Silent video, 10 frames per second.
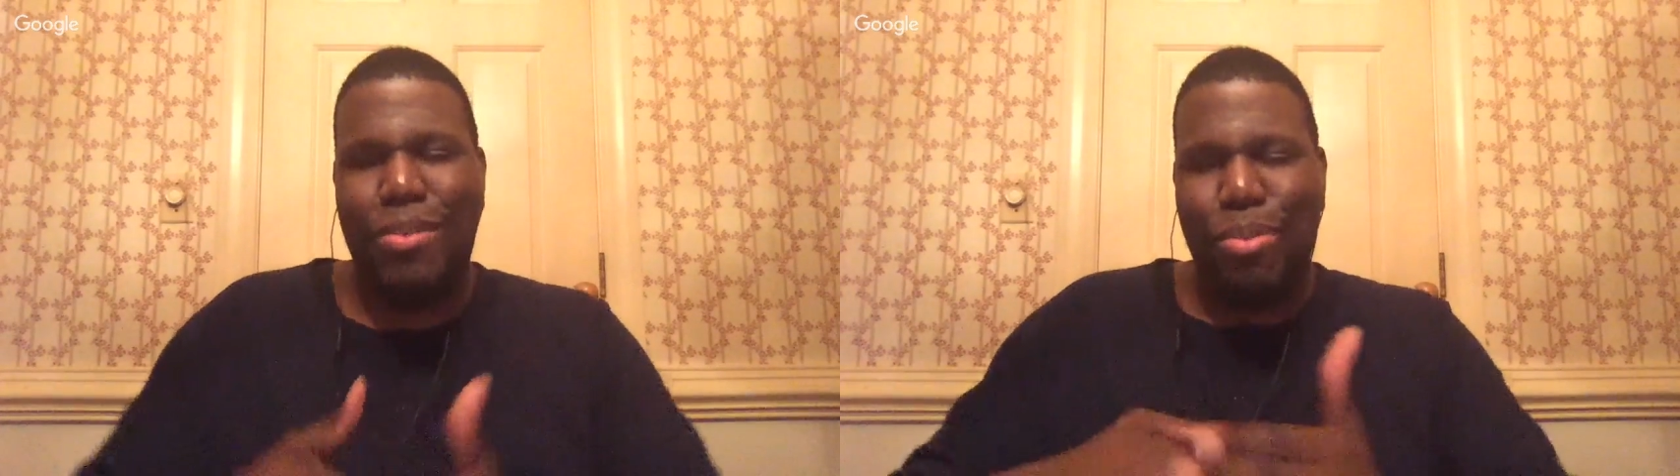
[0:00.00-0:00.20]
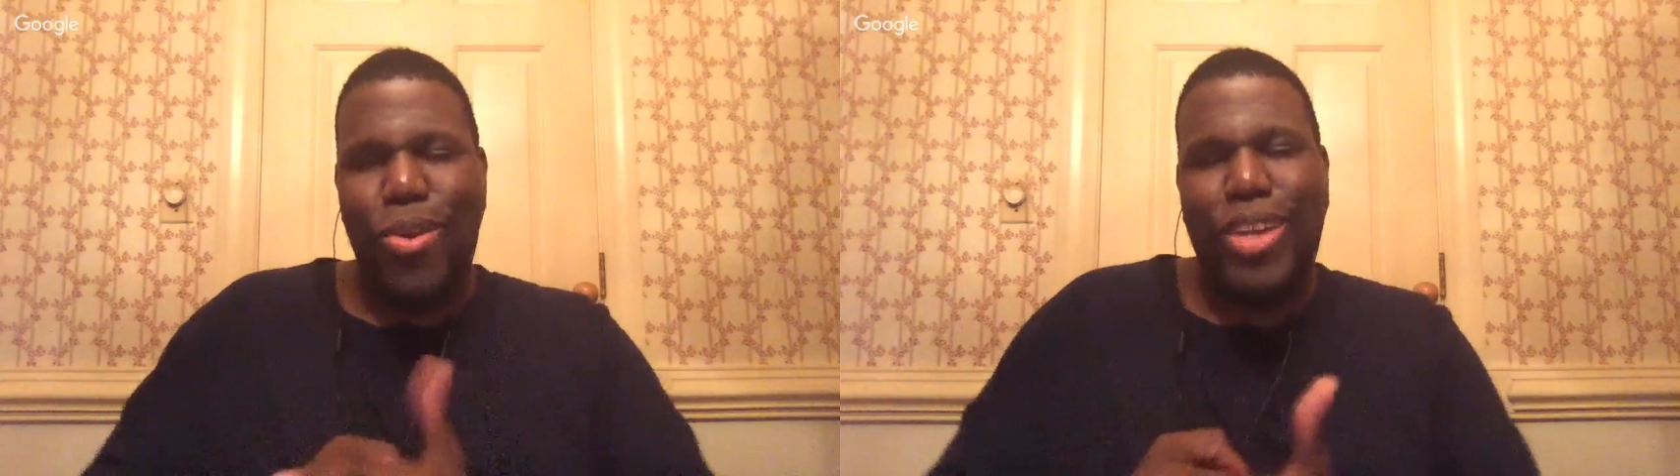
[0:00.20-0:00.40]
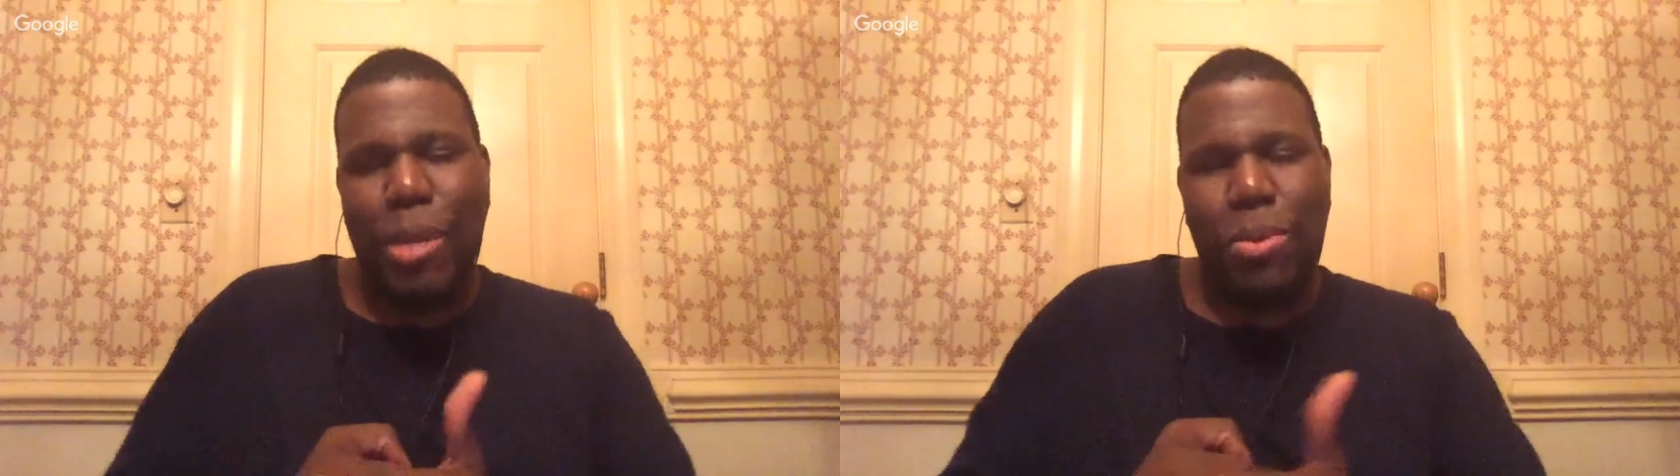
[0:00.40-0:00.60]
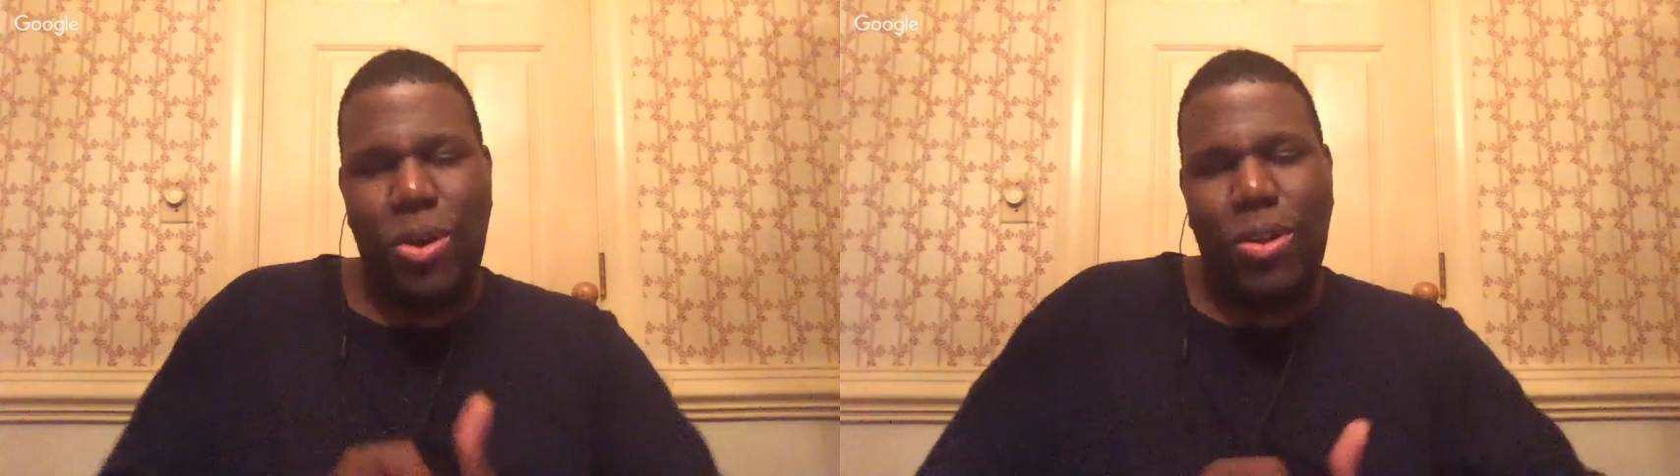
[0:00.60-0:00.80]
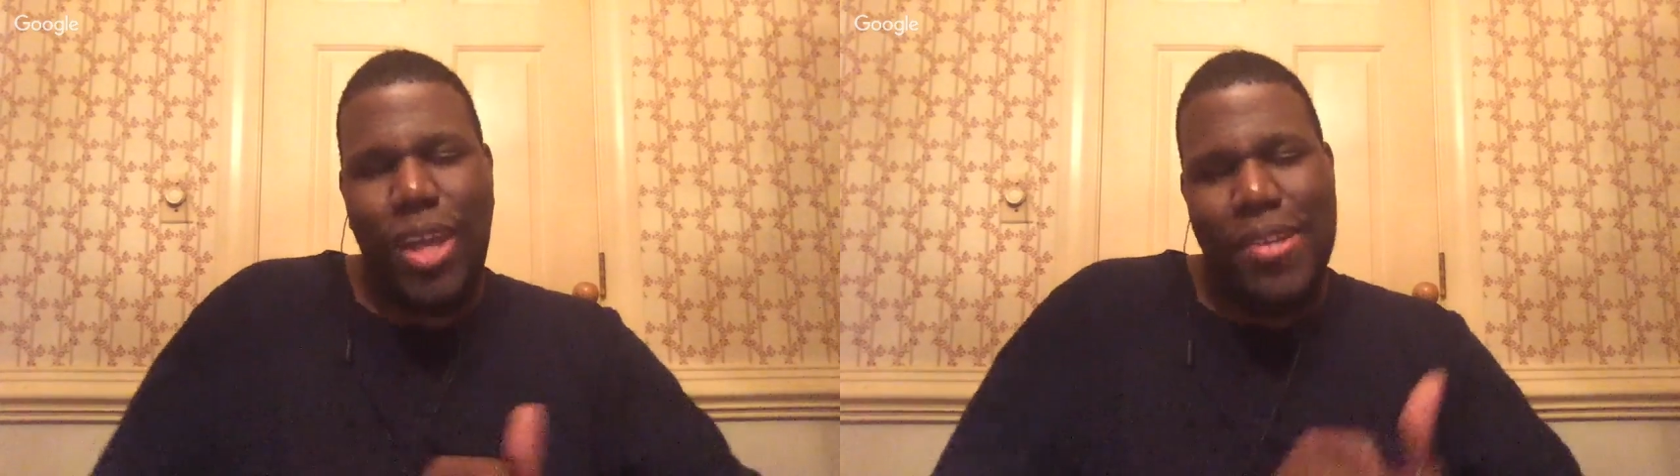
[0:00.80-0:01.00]
Pro gamer
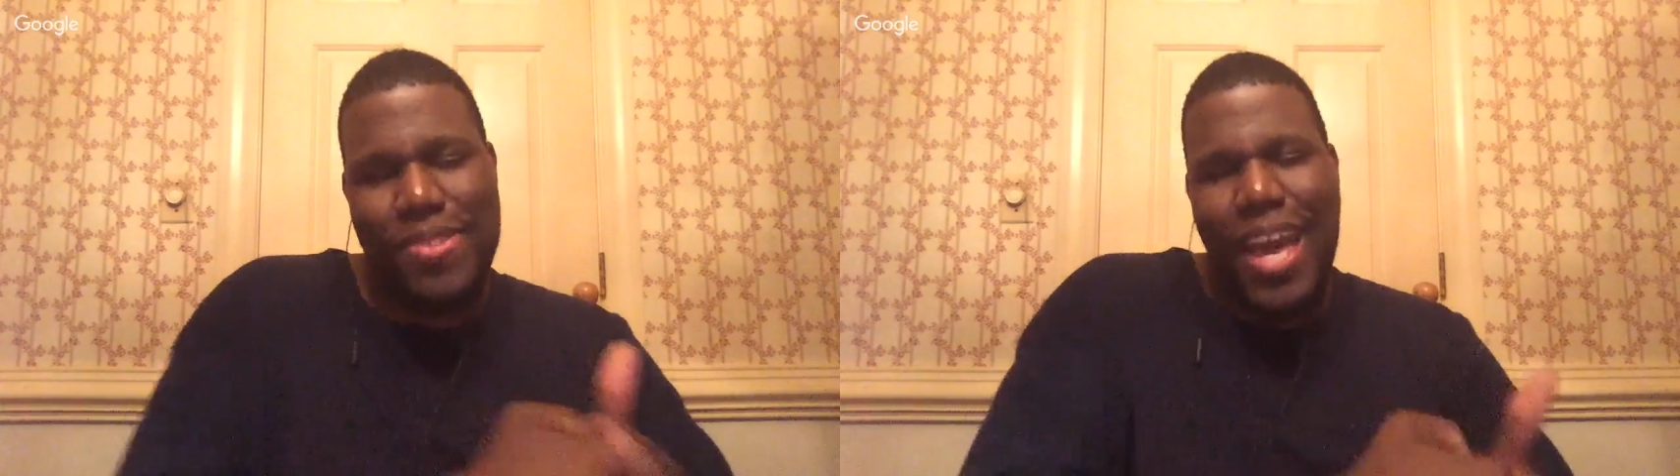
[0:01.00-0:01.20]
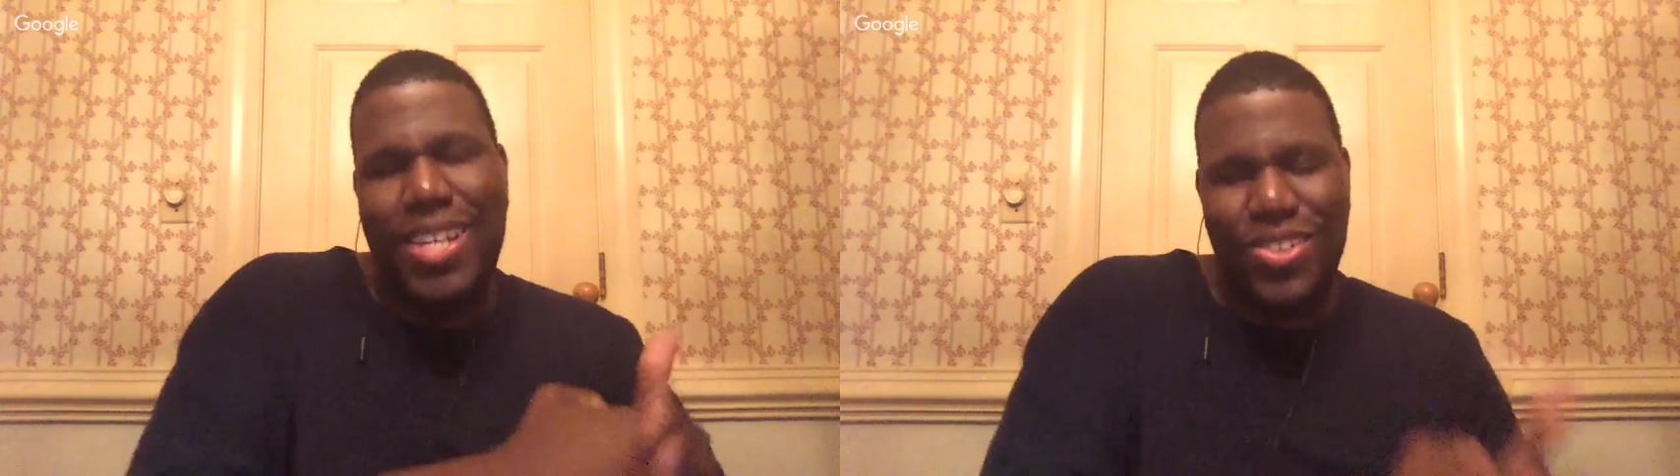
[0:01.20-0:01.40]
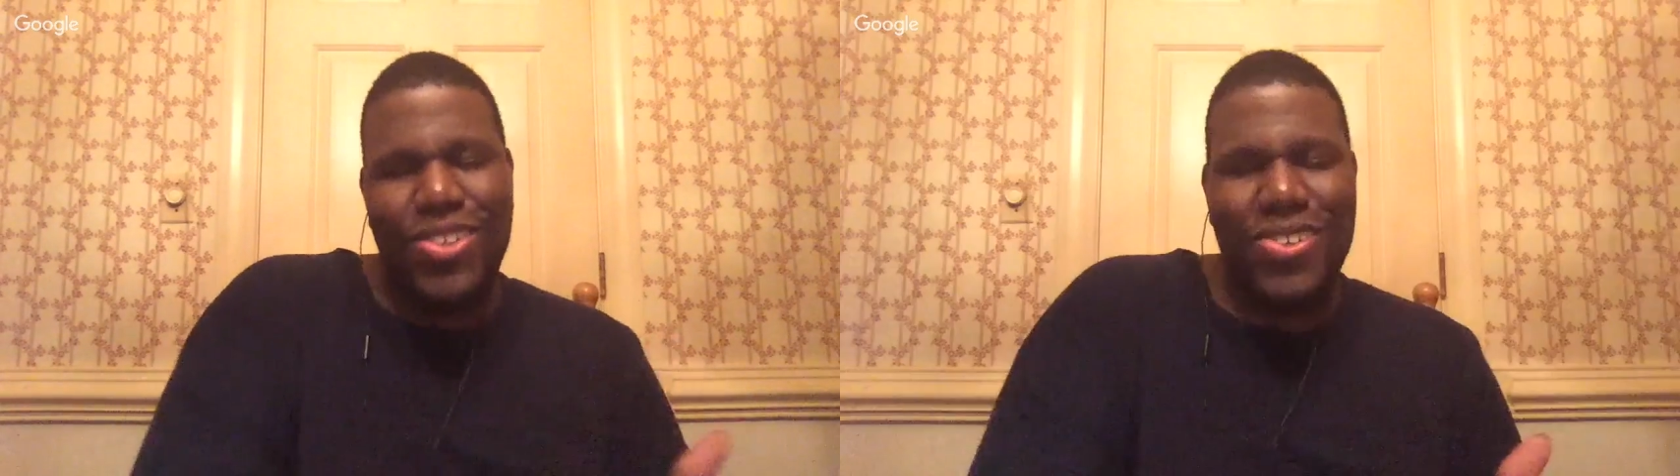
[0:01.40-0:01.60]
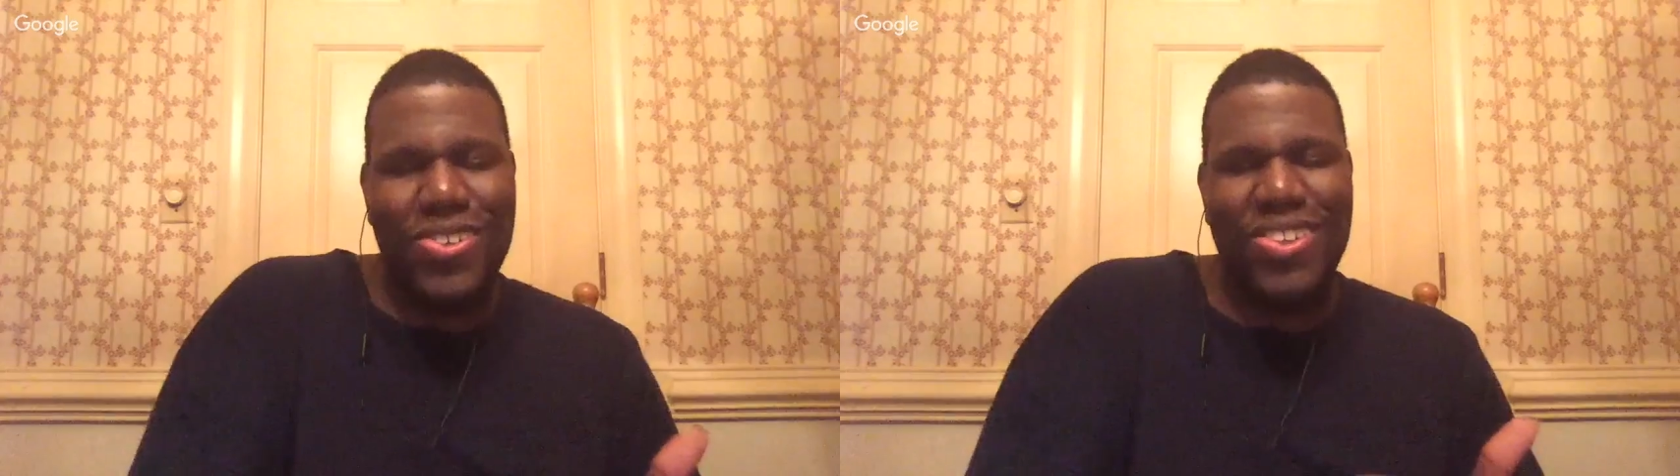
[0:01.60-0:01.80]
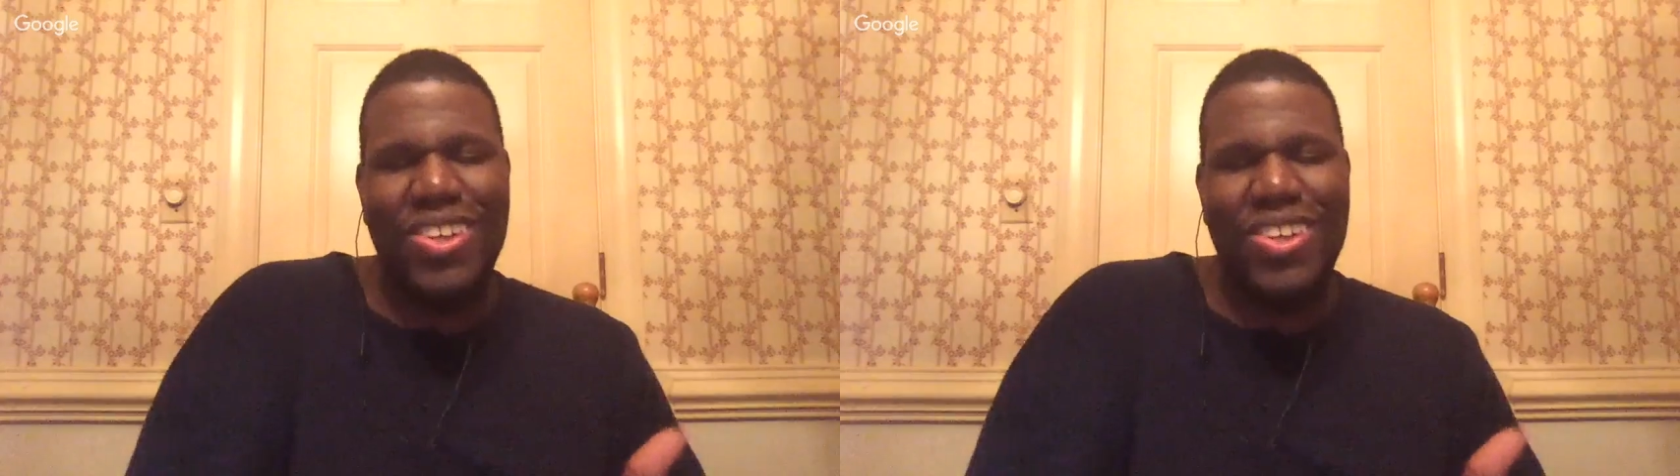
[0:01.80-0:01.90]
girl likes that dude.